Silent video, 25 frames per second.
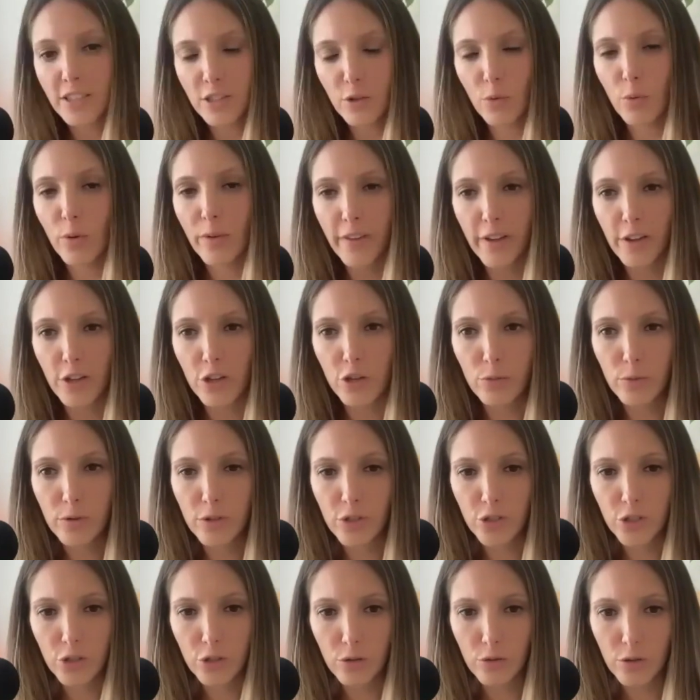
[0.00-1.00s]
the one that you would
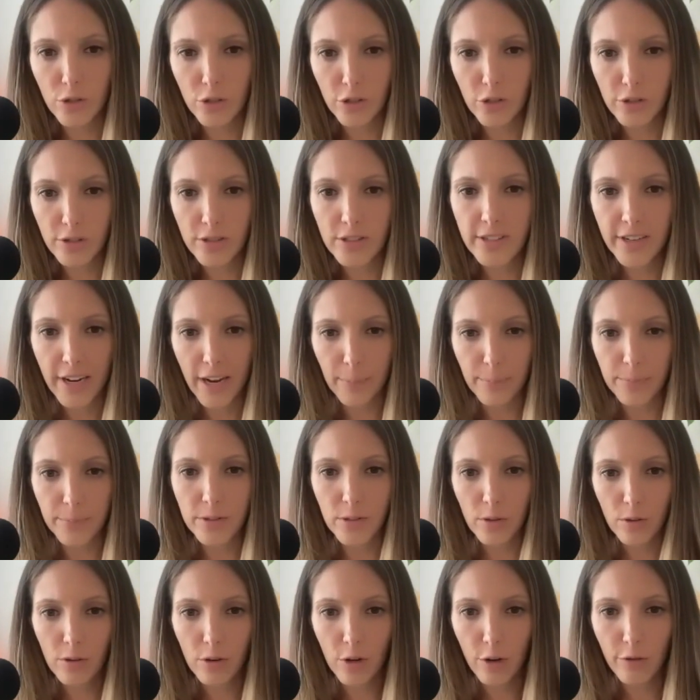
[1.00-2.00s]
do your steps
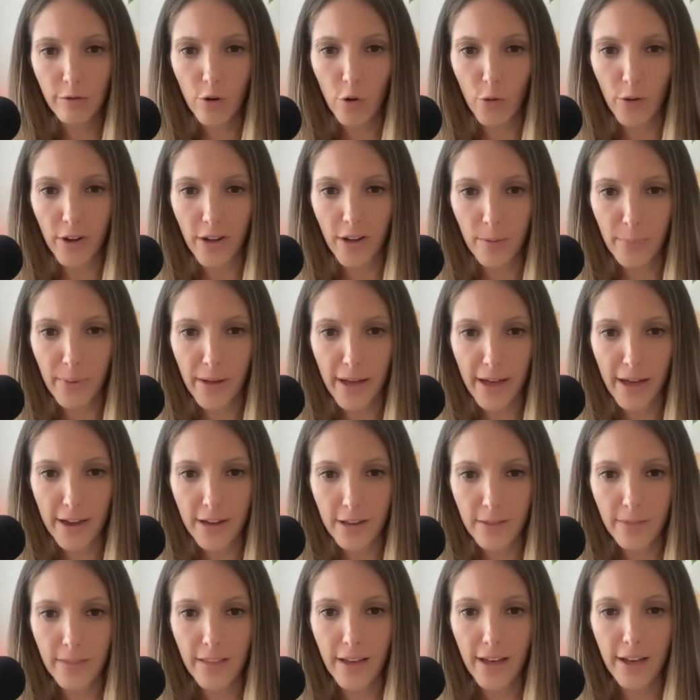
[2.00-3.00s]
of going yes, back
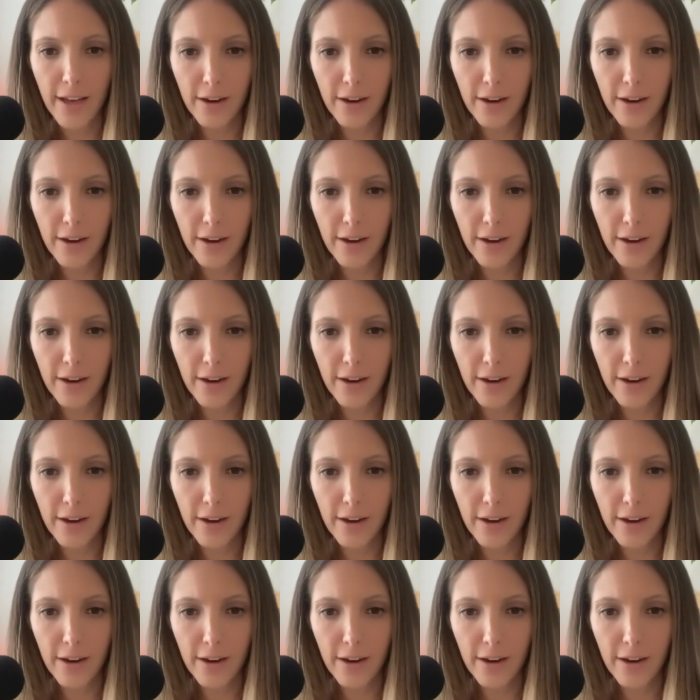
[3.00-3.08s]
in that